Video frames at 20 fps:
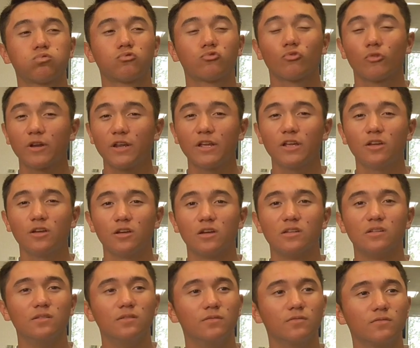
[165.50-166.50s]
pretty
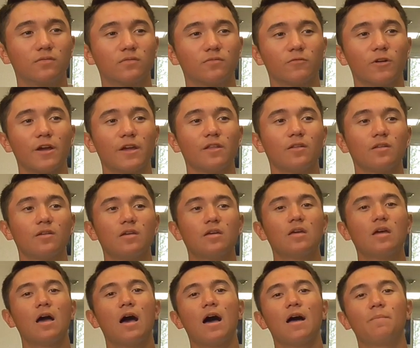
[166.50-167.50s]
good, right?
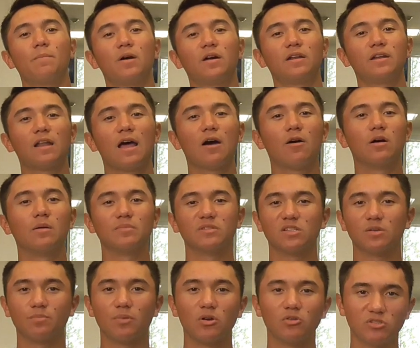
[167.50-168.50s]
I putted how I'm
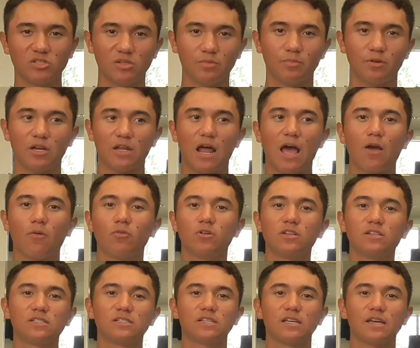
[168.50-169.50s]
supposed to putt. I
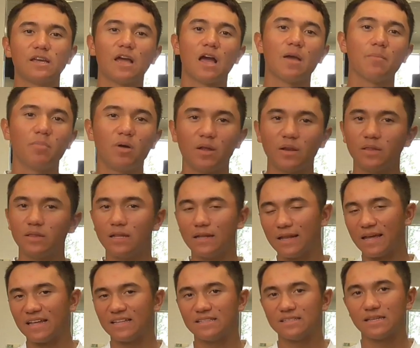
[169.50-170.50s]
wouldn't say I putted the
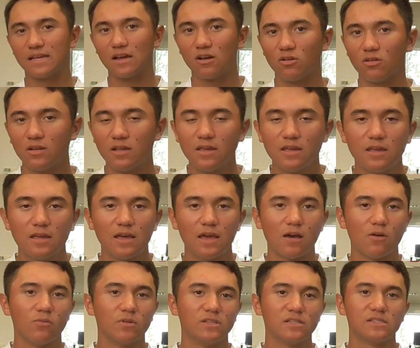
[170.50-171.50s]
lights out.
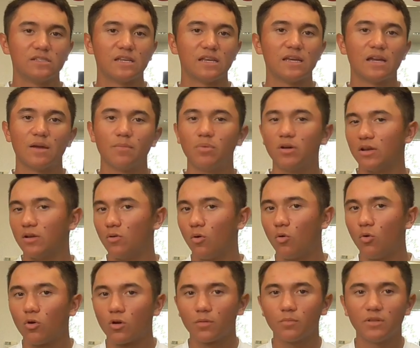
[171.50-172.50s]
I wouldn't say I putted
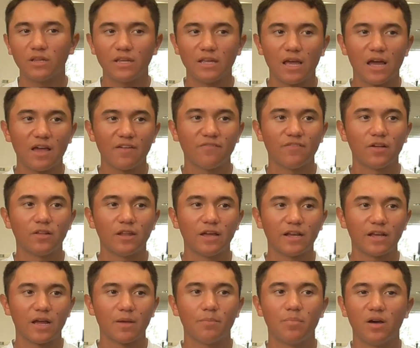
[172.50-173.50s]
horribly. I felt
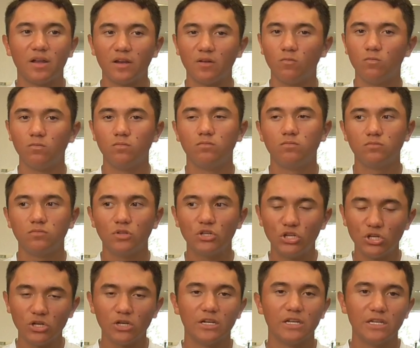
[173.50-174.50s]
like I putted
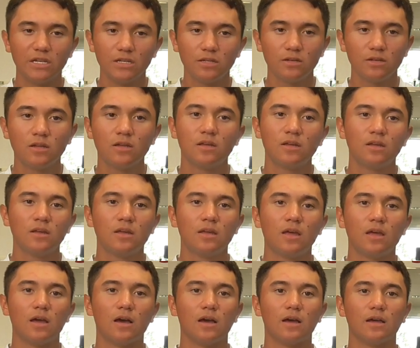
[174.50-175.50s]
good.
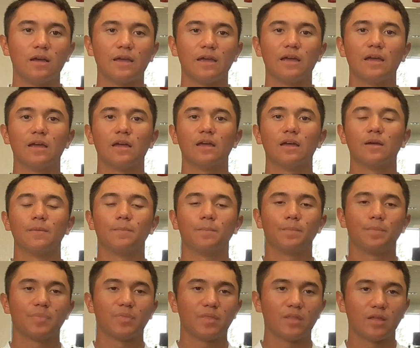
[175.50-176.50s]

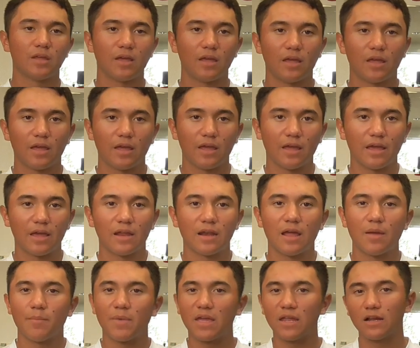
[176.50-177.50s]
And
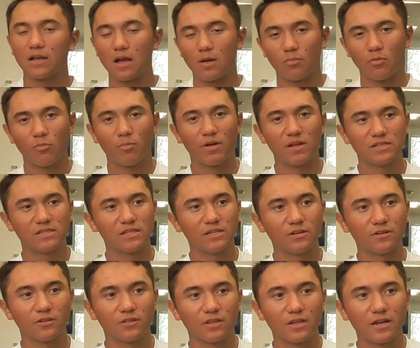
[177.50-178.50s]
I made a couple putts
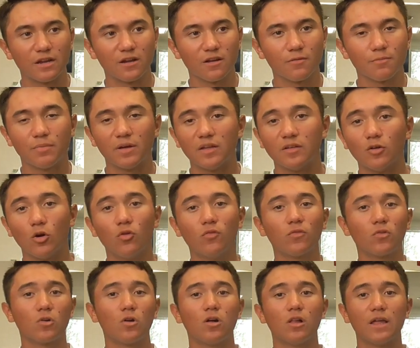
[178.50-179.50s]
here and there, but
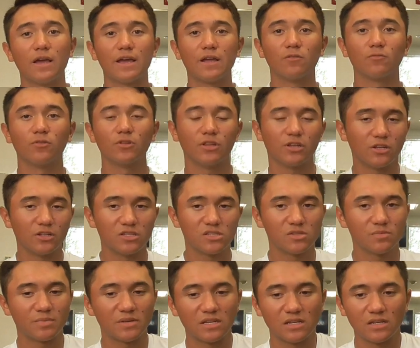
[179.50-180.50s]
overall I had really good
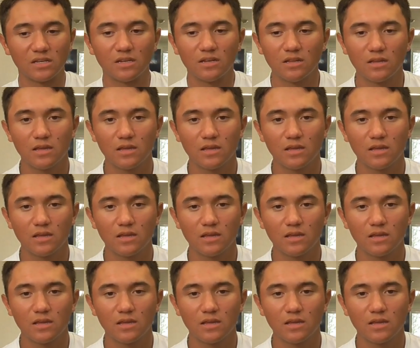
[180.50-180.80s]
speed